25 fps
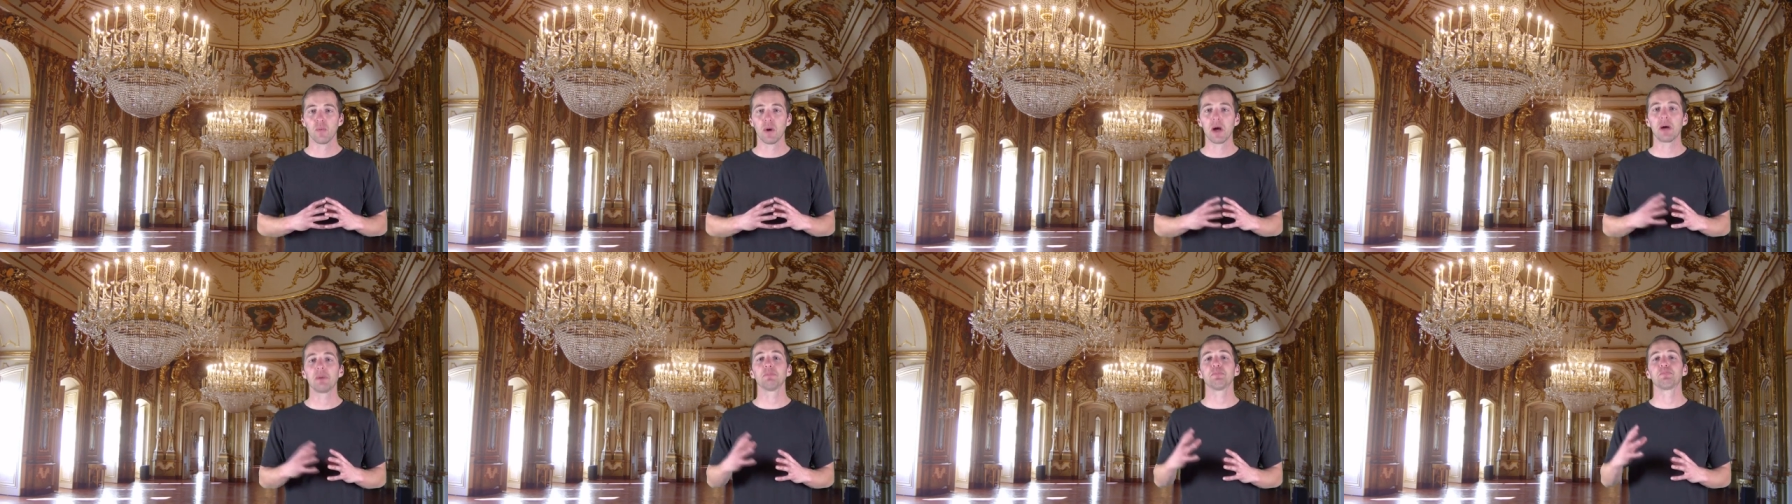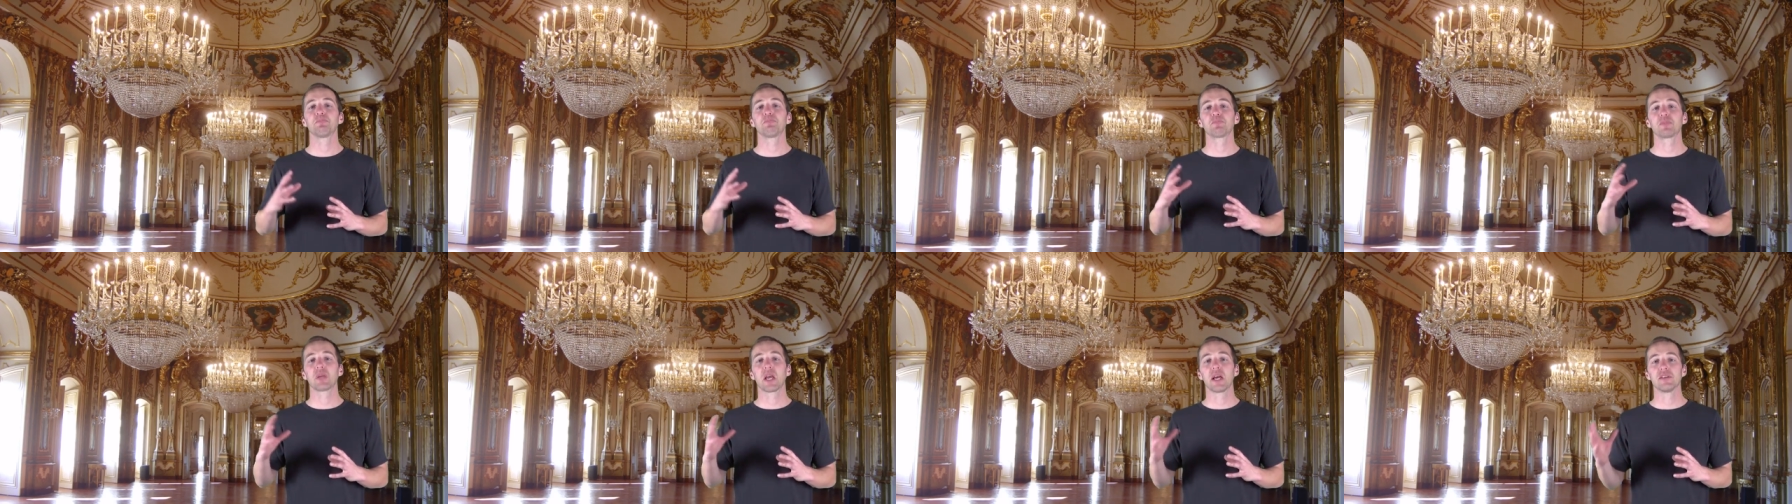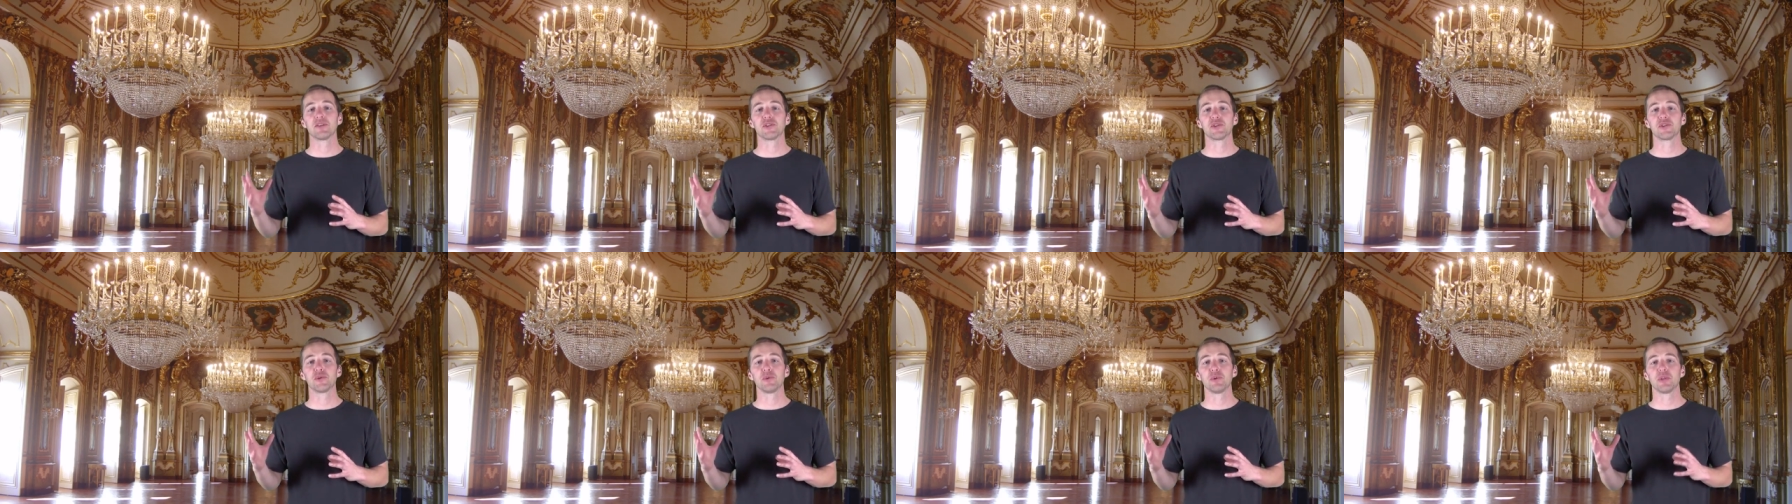Well,
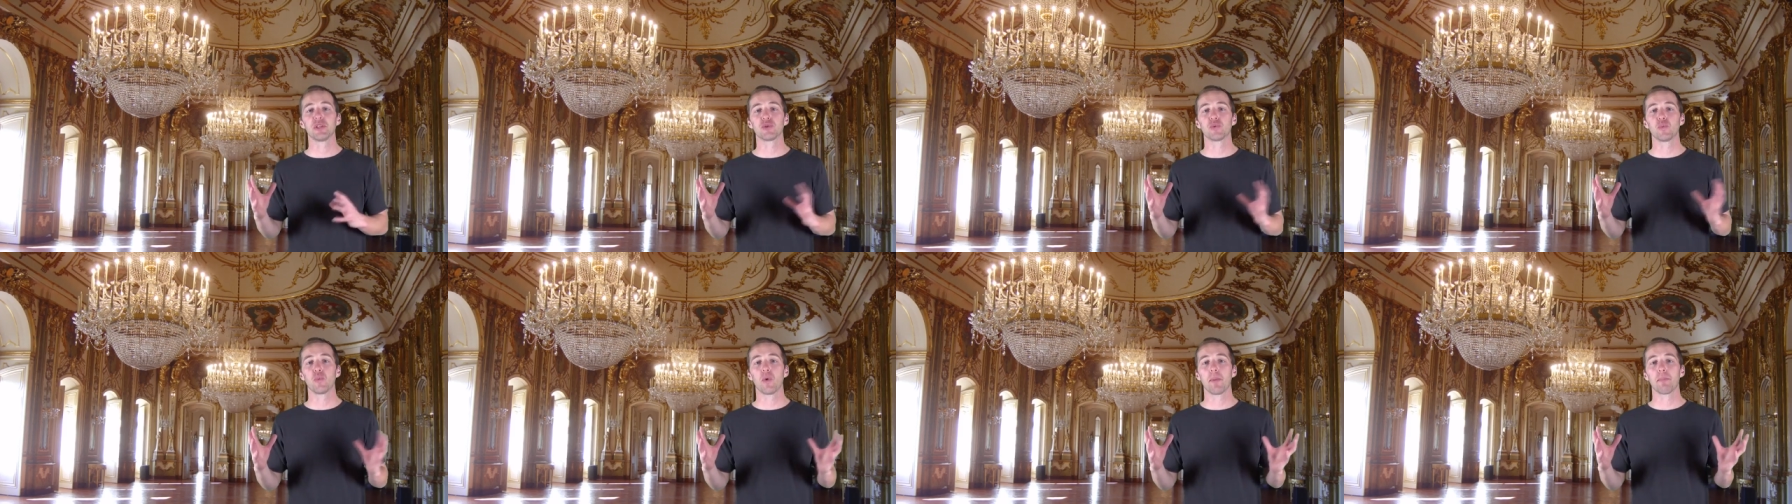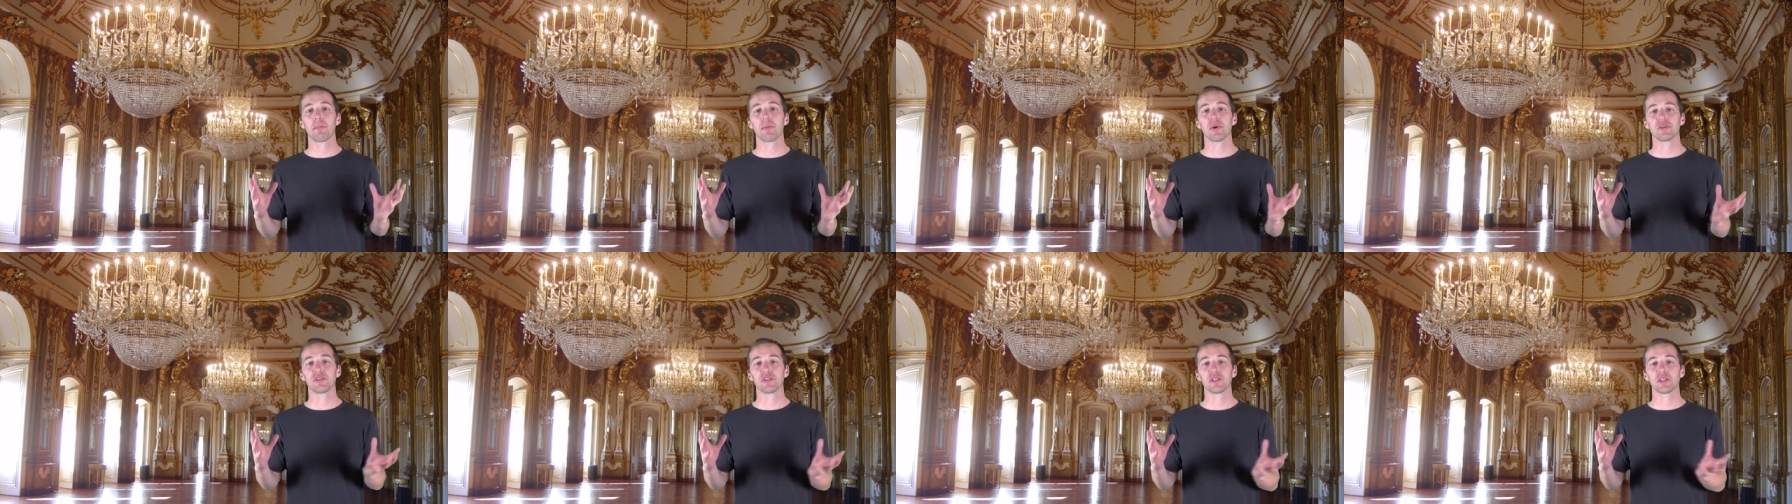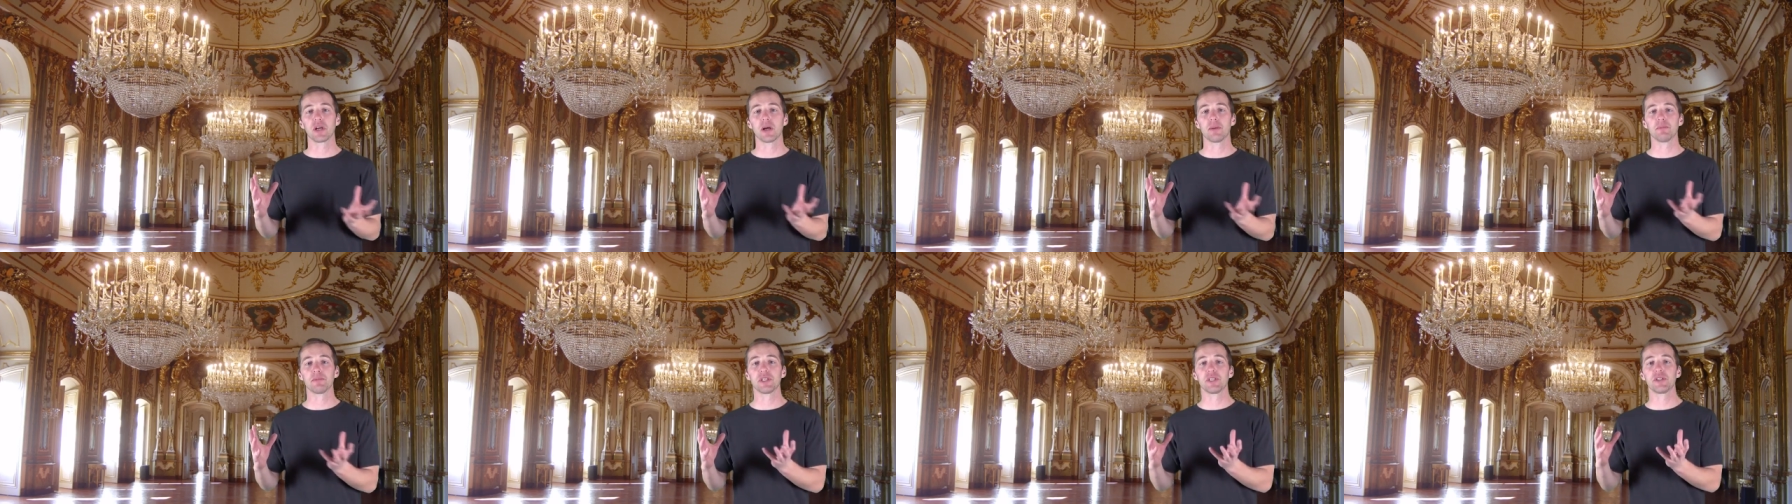as soon as one
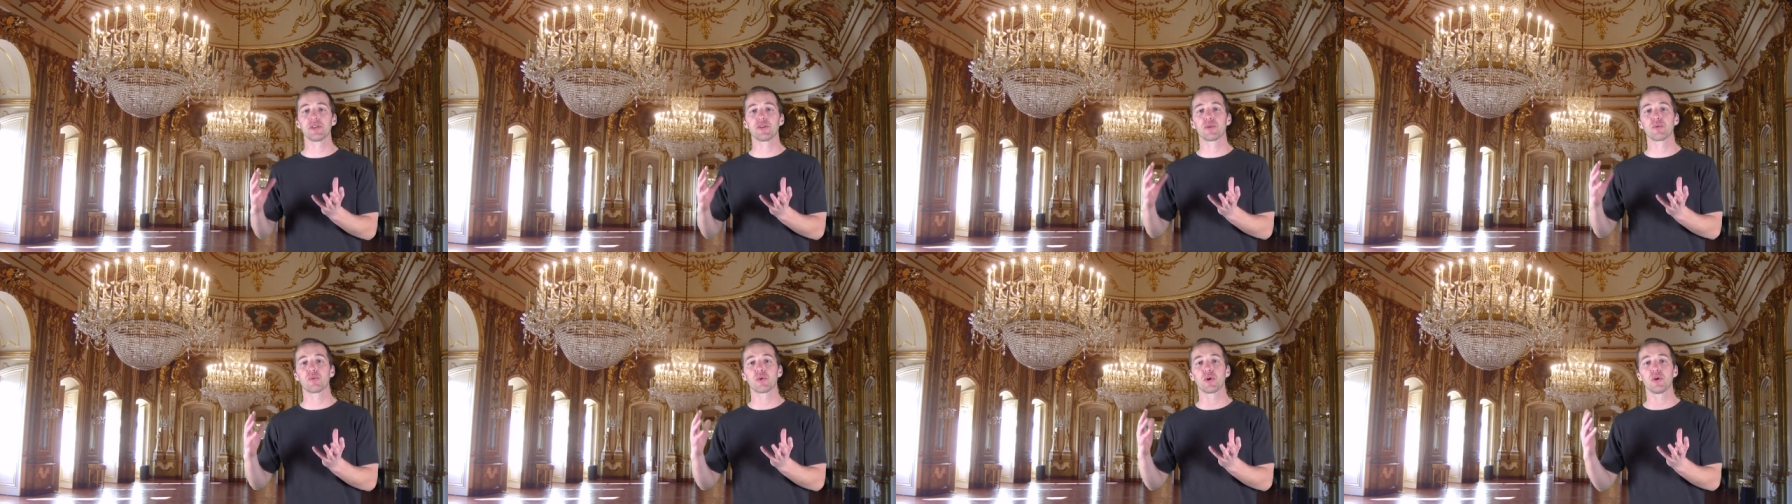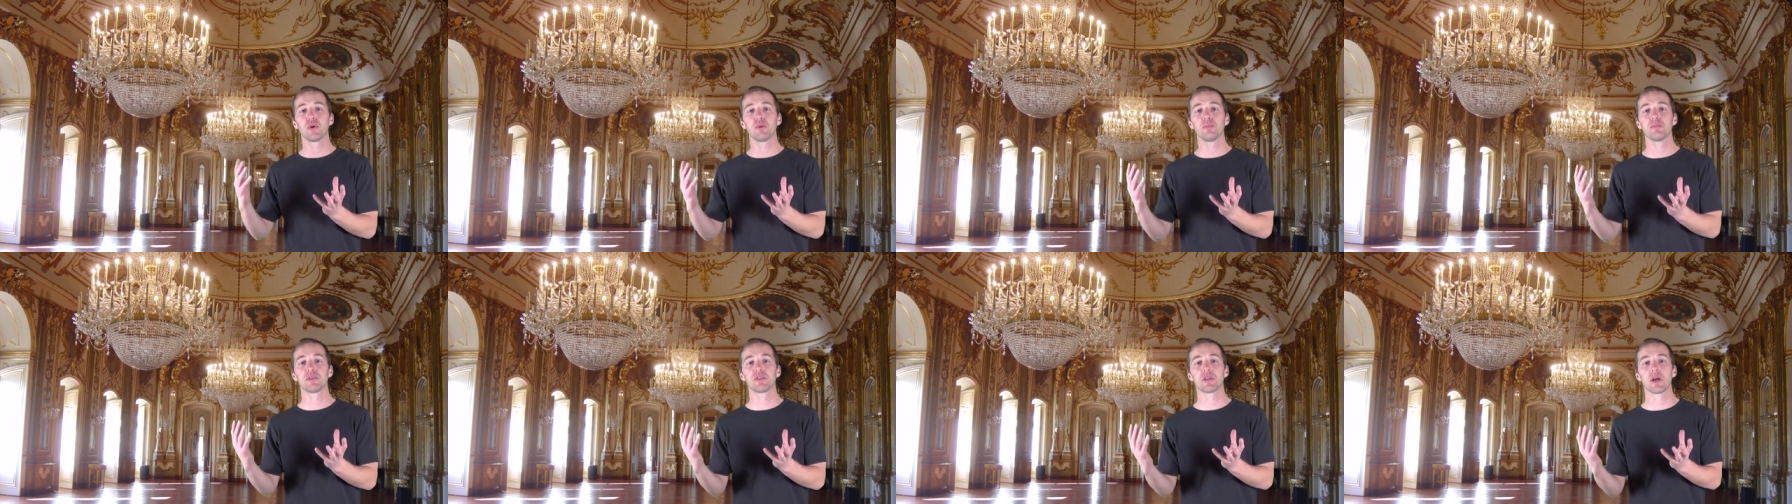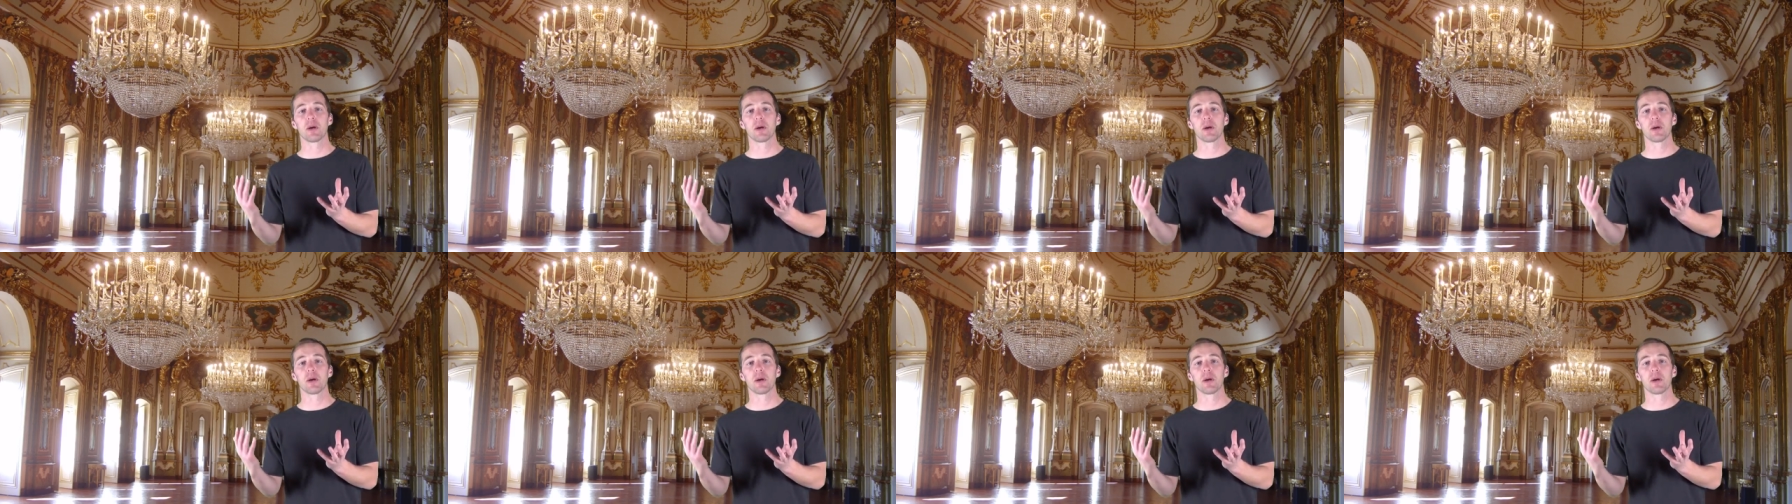person comes into the room,